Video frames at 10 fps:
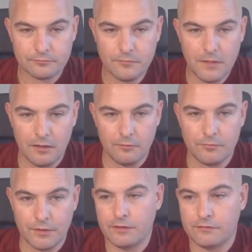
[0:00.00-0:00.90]

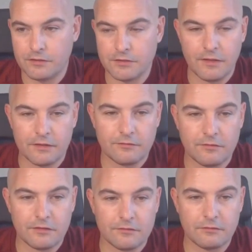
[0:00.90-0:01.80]
But essentially
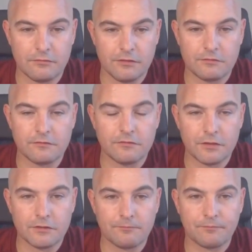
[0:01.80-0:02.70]
that's the reason
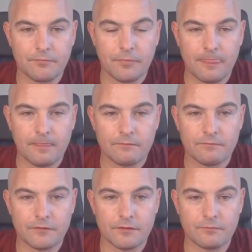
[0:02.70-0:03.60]
for
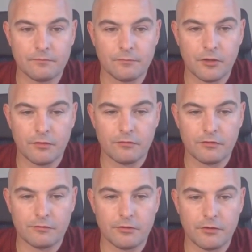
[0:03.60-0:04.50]
going through
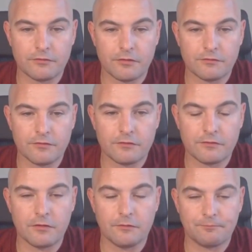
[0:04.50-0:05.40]
this prioritized phase.
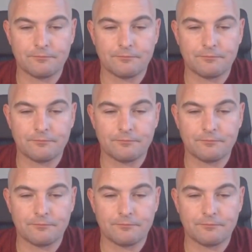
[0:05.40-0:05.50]
So,